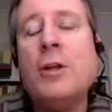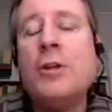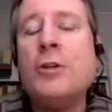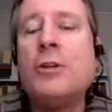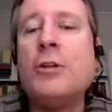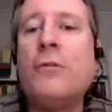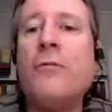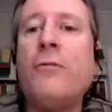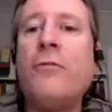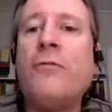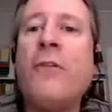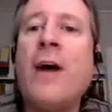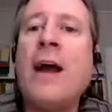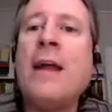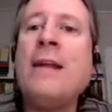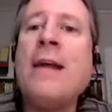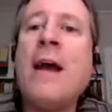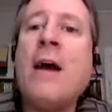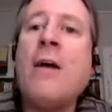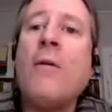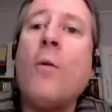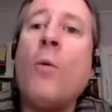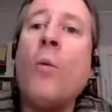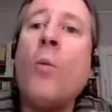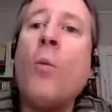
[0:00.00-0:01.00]
to find
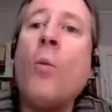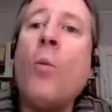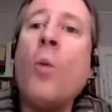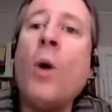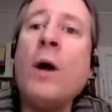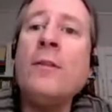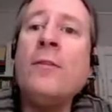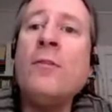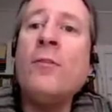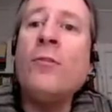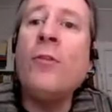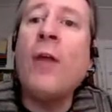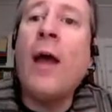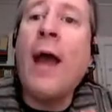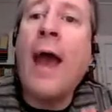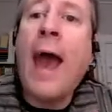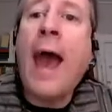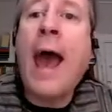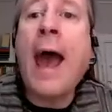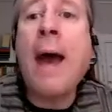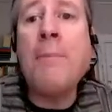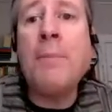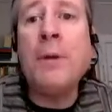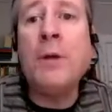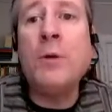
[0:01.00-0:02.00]
out what's
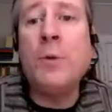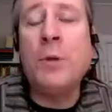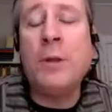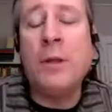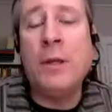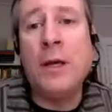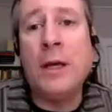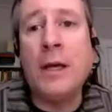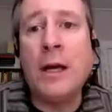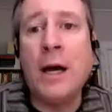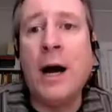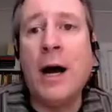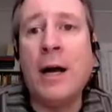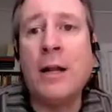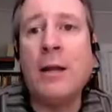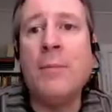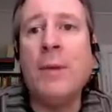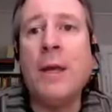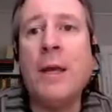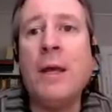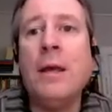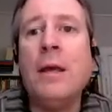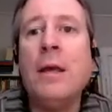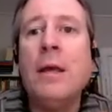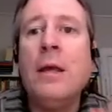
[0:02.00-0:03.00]
happened with the
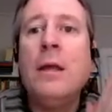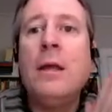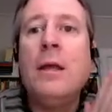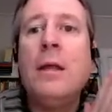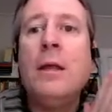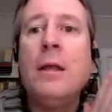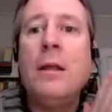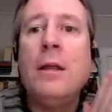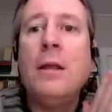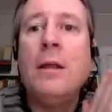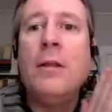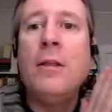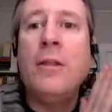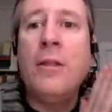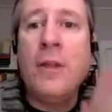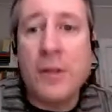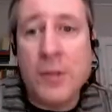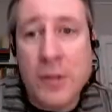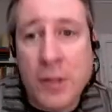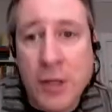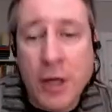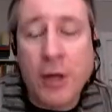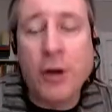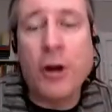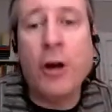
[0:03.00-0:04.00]
economy
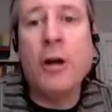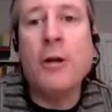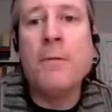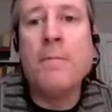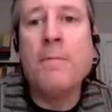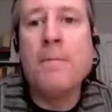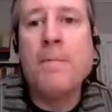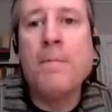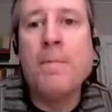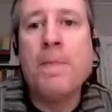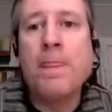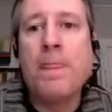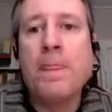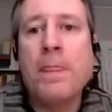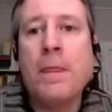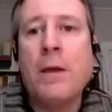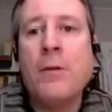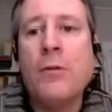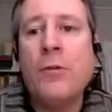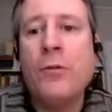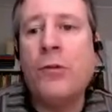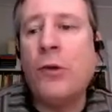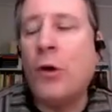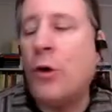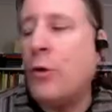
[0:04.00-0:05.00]
this year.
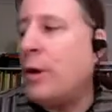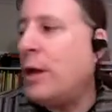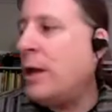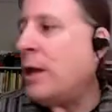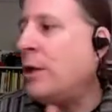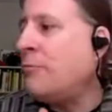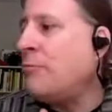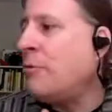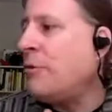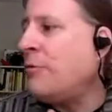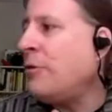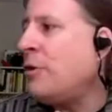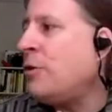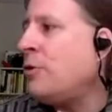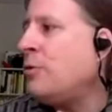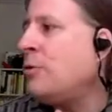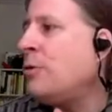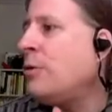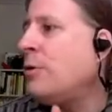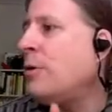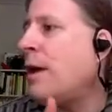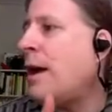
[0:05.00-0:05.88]
So in review,